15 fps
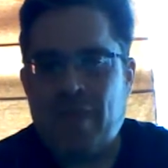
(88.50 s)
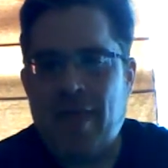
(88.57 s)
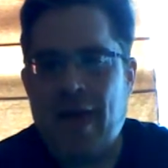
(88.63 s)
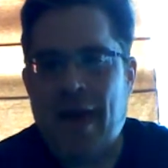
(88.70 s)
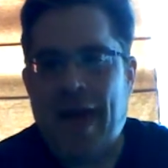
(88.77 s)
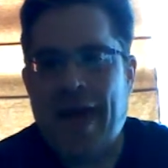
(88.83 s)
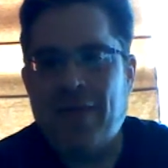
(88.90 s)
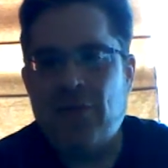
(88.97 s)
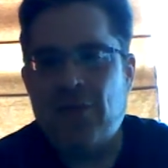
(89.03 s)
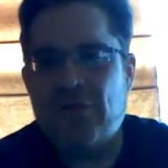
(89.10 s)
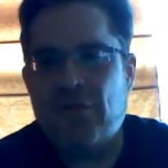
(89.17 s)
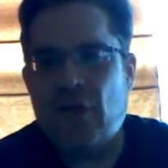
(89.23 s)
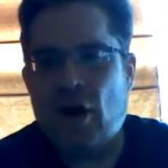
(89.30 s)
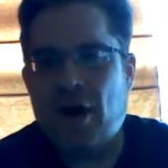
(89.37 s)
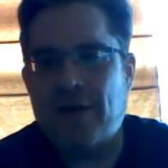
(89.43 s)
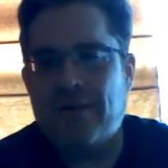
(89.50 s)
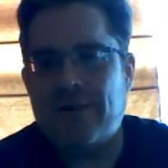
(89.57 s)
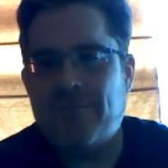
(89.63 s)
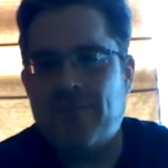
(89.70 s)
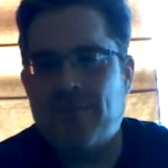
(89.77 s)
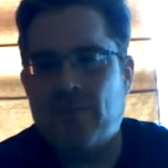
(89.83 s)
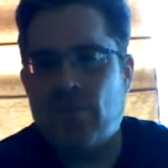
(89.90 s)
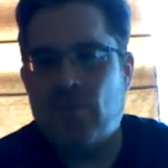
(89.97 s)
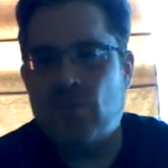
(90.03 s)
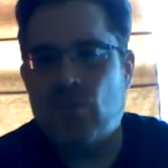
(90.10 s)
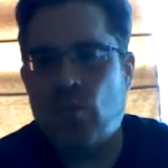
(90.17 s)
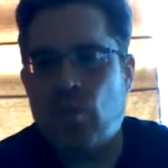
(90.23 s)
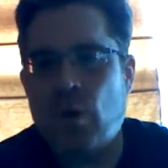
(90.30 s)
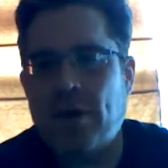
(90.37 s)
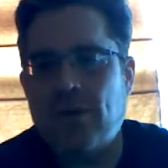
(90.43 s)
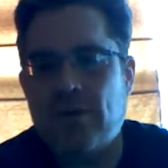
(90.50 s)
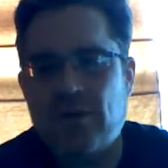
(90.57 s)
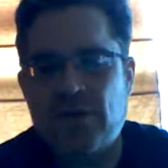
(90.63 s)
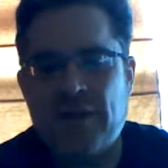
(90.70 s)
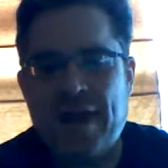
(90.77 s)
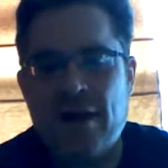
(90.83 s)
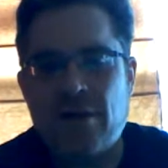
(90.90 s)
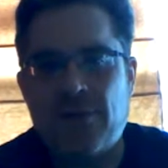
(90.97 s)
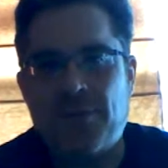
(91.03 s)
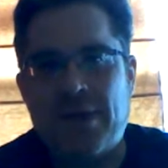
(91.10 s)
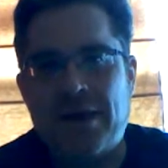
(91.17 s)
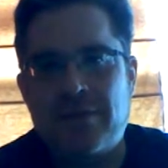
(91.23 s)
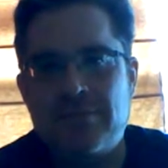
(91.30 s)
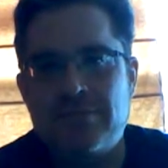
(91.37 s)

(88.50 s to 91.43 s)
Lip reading: I had this thought. What scares me?